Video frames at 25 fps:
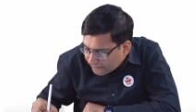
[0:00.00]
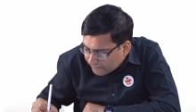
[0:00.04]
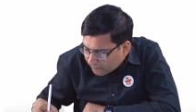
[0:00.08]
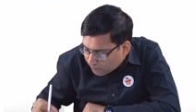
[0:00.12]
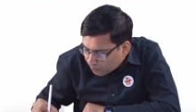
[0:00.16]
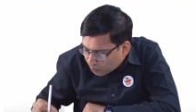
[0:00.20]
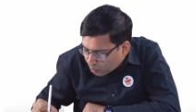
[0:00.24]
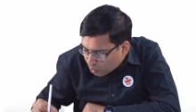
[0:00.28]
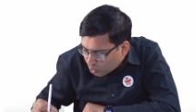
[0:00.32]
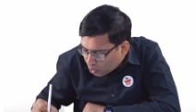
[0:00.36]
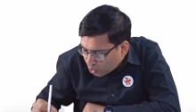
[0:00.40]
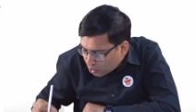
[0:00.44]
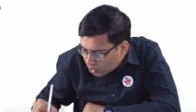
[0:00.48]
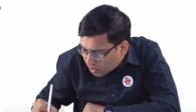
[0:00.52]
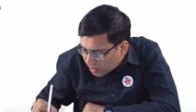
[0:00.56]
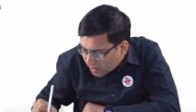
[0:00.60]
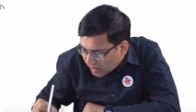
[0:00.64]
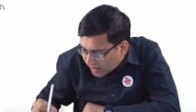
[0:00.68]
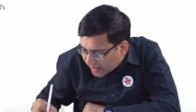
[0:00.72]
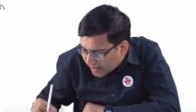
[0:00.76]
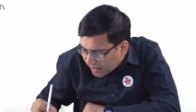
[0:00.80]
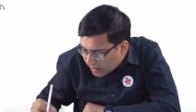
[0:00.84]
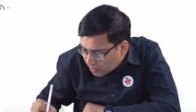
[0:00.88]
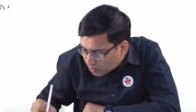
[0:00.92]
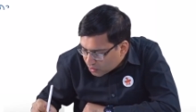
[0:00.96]
more
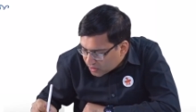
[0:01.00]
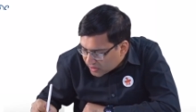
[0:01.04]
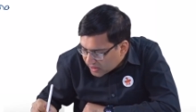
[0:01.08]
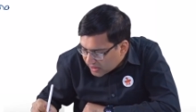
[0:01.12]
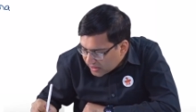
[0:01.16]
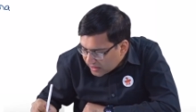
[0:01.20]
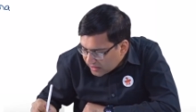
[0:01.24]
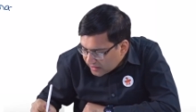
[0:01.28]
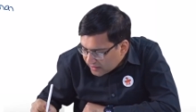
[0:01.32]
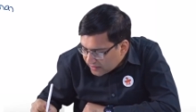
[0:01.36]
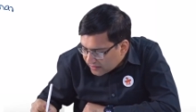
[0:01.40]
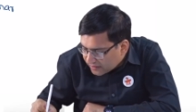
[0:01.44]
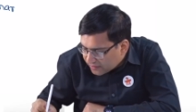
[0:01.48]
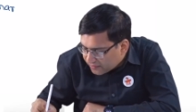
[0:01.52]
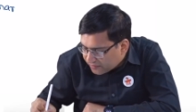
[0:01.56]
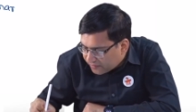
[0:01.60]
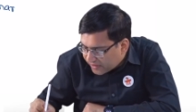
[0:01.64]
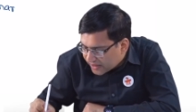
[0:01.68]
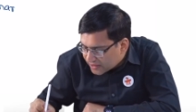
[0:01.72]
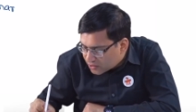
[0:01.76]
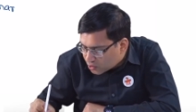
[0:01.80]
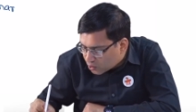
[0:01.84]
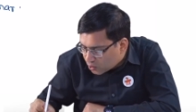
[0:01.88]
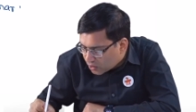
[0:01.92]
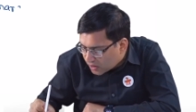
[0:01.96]
around the
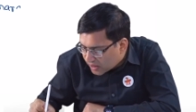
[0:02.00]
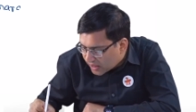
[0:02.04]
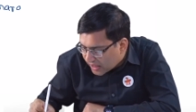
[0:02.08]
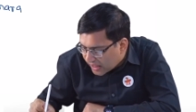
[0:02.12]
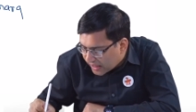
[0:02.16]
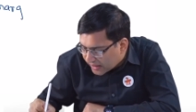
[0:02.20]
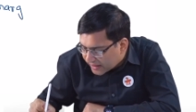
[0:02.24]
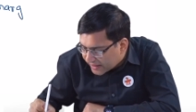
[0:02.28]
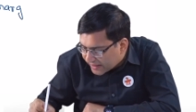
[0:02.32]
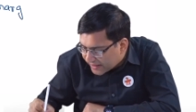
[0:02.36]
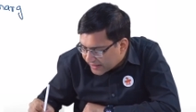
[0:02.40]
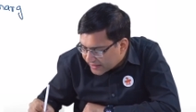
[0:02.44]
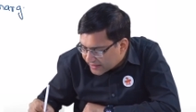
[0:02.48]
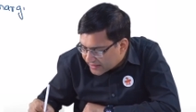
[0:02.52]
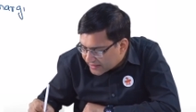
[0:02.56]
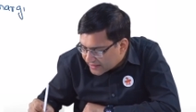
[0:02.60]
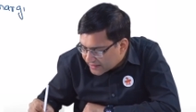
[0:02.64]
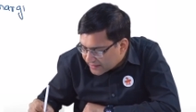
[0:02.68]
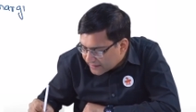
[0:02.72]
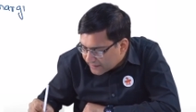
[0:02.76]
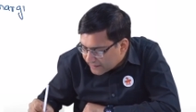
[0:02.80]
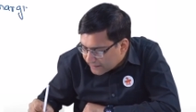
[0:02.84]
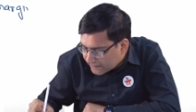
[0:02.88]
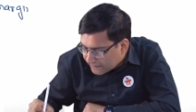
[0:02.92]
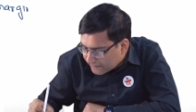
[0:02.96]
vascular
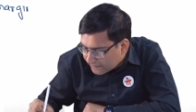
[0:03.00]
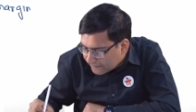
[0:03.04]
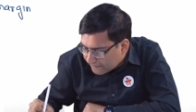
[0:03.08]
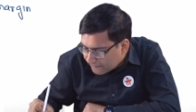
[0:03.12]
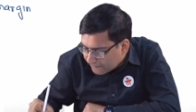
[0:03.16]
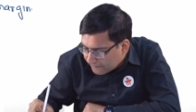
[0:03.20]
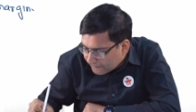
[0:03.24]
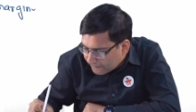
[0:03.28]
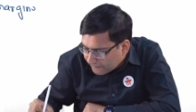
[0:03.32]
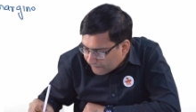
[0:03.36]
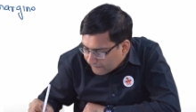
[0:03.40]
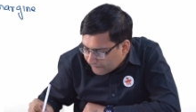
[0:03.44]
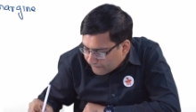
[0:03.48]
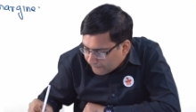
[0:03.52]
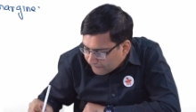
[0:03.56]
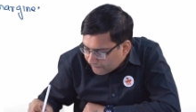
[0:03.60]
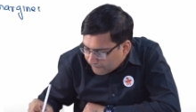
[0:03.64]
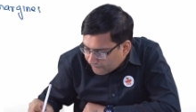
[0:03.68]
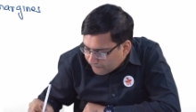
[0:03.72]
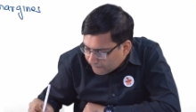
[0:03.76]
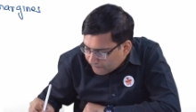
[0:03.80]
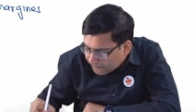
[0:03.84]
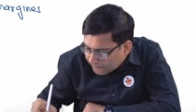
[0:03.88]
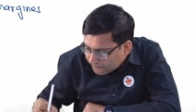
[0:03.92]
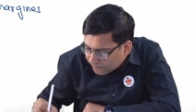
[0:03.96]
arcades.
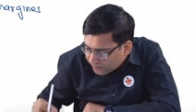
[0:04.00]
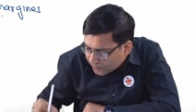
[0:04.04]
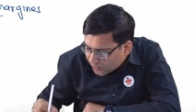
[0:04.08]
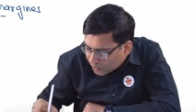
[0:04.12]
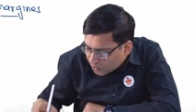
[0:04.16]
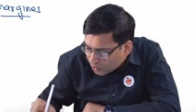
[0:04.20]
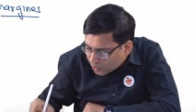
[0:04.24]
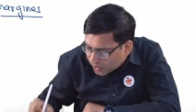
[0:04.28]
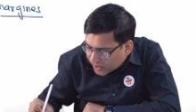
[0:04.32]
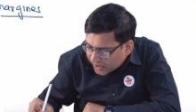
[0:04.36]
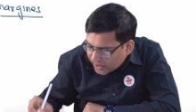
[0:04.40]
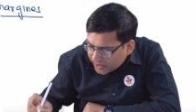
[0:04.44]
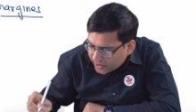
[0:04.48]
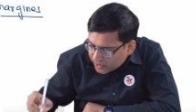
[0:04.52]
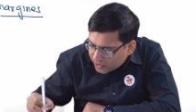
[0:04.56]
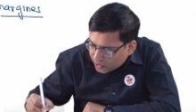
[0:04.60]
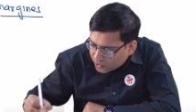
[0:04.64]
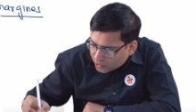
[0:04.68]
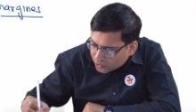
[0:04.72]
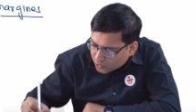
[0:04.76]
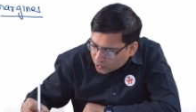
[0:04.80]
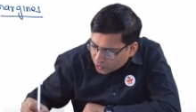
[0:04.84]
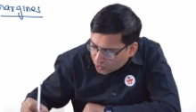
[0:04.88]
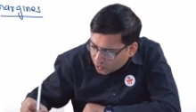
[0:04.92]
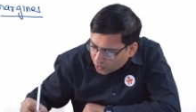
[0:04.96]
Okay,
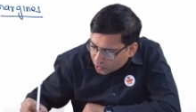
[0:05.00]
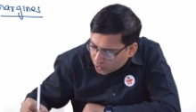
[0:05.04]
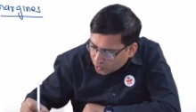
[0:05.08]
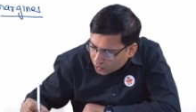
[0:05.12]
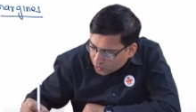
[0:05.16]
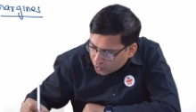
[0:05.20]
so